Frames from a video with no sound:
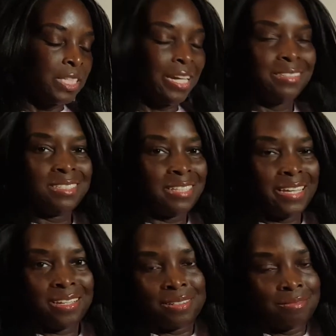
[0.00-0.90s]
I just
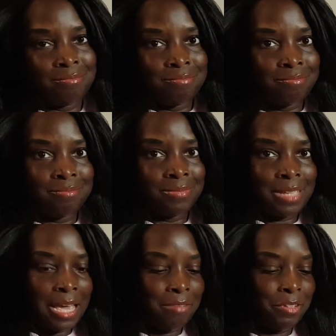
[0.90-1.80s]
like
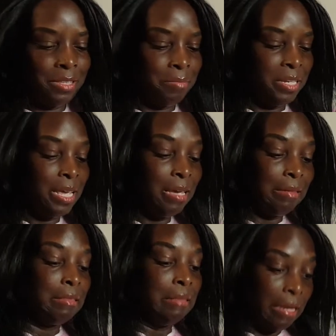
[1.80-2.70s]
having them in
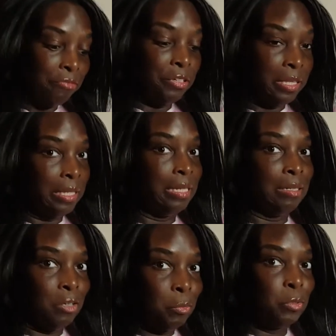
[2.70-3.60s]

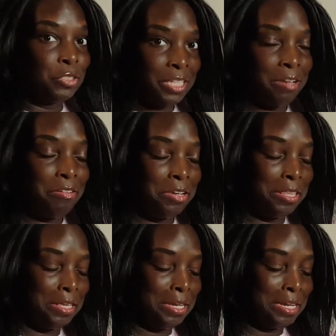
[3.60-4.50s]
everything, almost
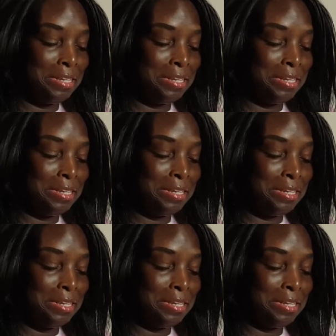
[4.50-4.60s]
everything.